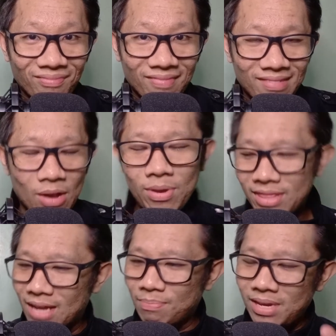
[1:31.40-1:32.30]
Now, with
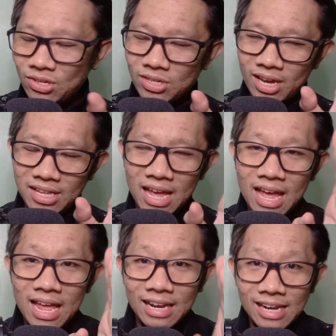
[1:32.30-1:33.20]
that being said,
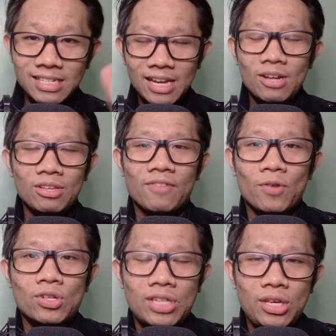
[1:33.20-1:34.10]
let's get on to the
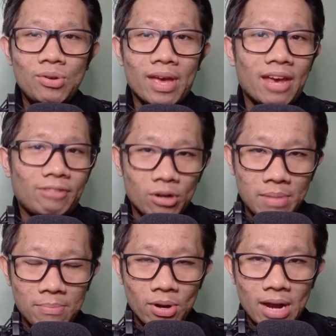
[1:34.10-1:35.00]
first thing you have to
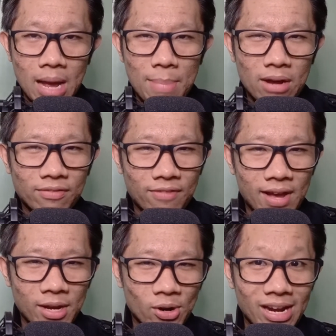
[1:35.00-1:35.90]
remember about
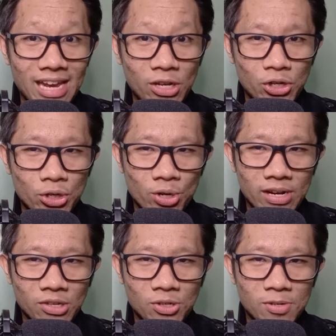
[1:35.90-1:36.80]
fire
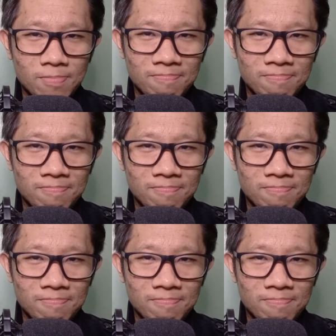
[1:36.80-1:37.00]
insurance.